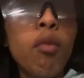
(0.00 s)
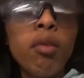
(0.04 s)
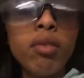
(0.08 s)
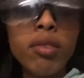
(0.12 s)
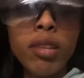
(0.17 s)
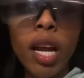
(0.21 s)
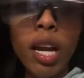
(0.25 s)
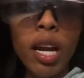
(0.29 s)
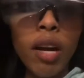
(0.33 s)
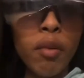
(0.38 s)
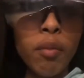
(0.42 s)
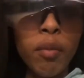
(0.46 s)
We
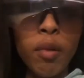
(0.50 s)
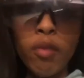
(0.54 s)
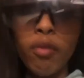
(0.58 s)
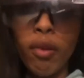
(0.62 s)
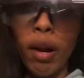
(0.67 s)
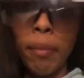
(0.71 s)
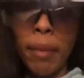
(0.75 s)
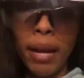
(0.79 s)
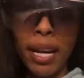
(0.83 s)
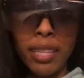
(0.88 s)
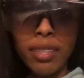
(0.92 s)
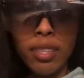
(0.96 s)
started over. Moved
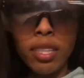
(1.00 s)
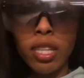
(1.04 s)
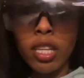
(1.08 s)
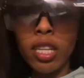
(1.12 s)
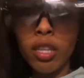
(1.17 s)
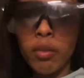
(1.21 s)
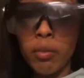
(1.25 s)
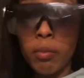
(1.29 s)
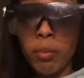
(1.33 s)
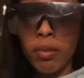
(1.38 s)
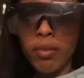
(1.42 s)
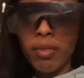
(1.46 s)
right back to
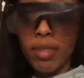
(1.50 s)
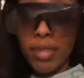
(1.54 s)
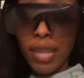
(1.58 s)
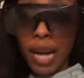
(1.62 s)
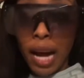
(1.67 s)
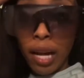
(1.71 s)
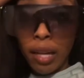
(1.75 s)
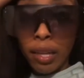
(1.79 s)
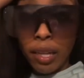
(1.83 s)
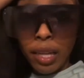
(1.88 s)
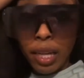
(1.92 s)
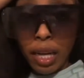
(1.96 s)
the hood. We moved to
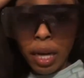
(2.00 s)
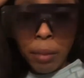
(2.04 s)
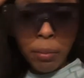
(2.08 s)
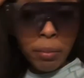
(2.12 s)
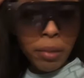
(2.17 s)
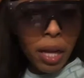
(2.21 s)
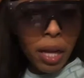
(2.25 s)
Dowling.